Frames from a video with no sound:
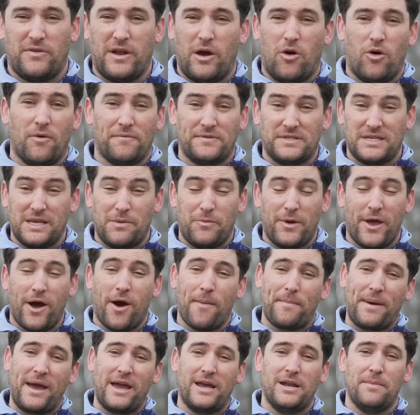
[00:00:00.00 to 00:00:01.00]
Now, obviously we
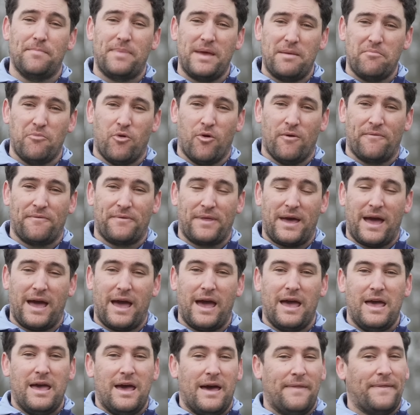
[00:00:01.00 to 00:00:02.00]
are paying a bit more for
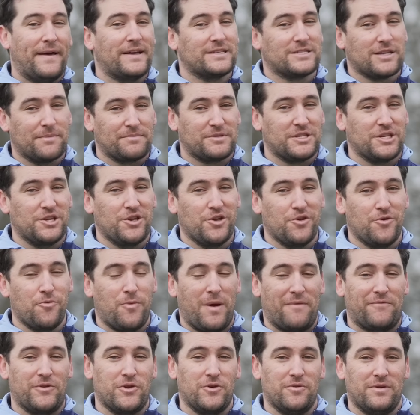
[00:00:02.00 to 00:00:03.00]
that, and that's up to you
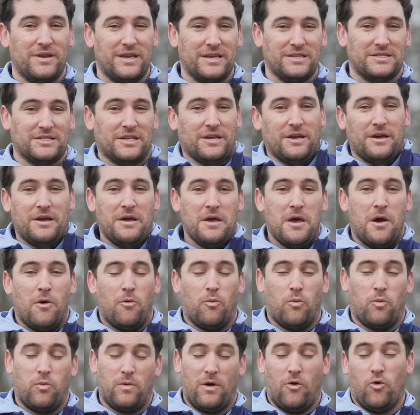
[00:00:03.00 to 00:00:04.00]
whether you need to,
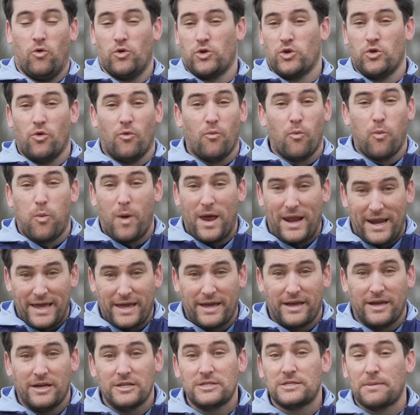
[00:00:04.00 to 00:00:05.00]
or you're
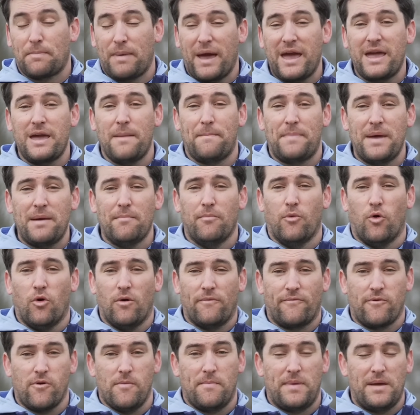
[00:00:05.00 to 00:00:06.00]
willing to pay a bit more
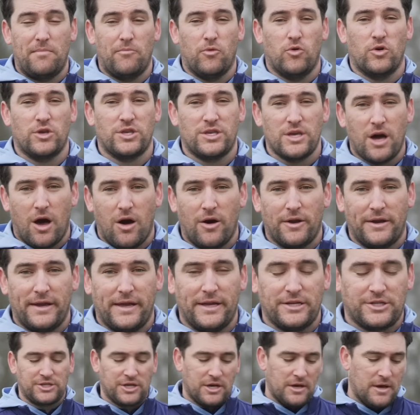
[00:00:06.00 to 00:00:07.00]
for a bit more
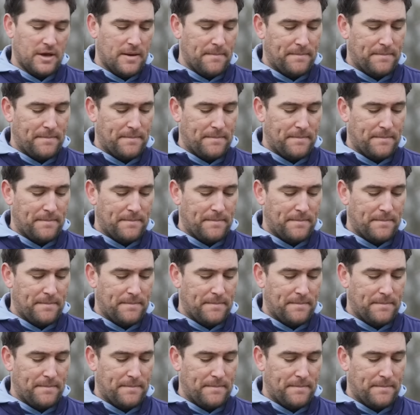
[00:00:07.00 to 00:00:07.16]
yardage.